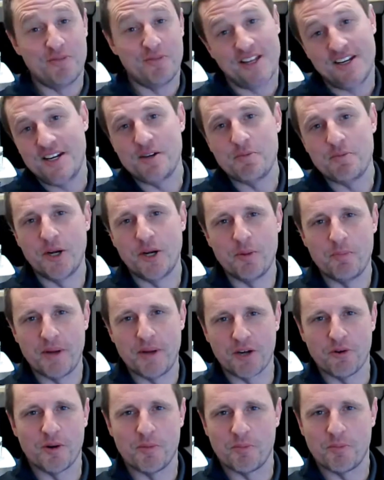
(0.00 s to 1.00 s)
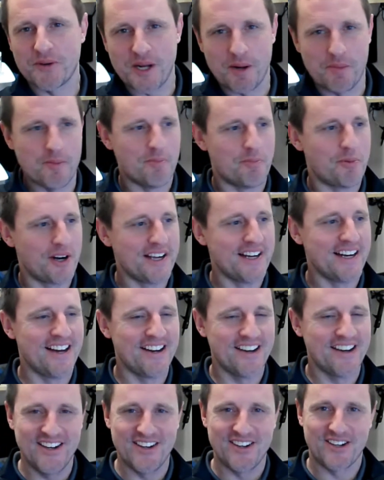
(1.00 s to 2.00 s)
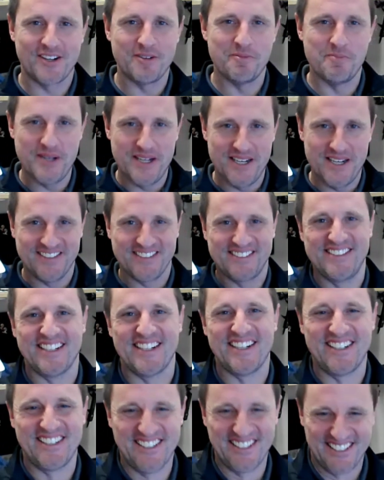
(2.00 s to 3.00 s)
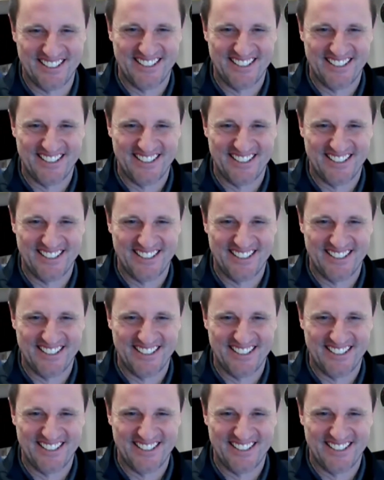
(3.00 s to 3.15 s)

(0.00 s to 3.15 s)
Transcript: hope they need to build a big one and come bring it down here and compete. So